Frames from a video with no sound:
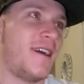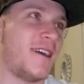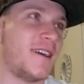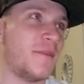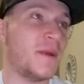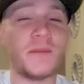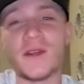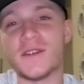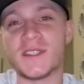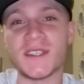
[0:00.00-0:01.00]
Um,
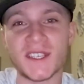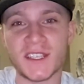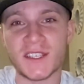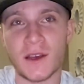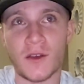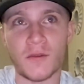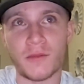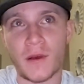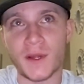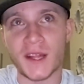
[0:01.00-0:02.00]
embarrassingly so,
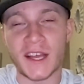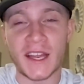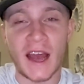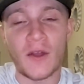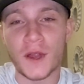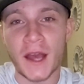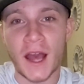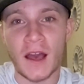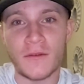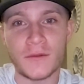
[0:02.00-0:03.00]
probably like an hour and a
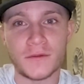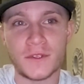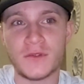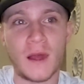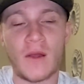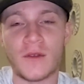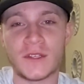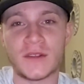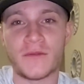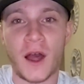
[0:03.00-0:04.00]
half or two
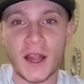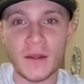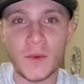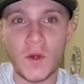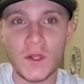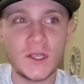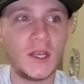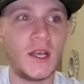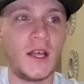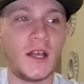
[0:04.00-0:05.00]
hours to find the bolt.
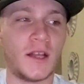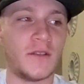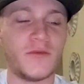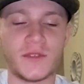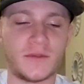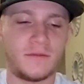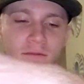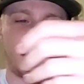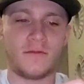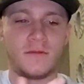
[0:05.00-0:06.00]
Uh, it was
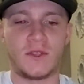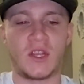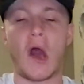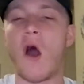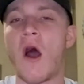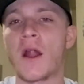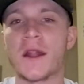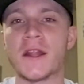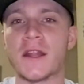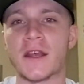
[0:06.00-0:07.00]
caught
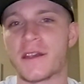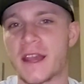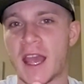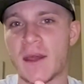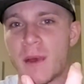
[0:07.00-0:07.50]
in the K